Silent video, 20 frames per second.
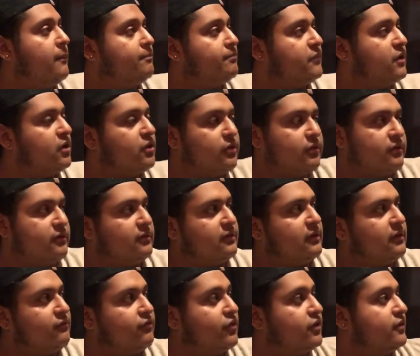you know,
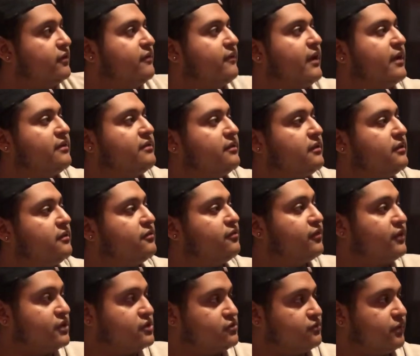The Infernal Devices,
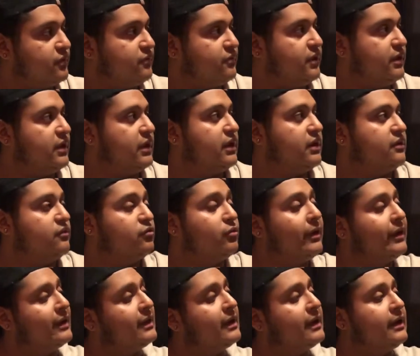finish rereading
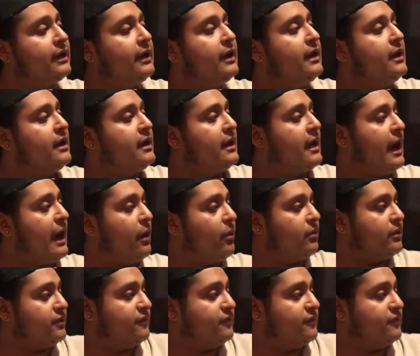Twilight. I want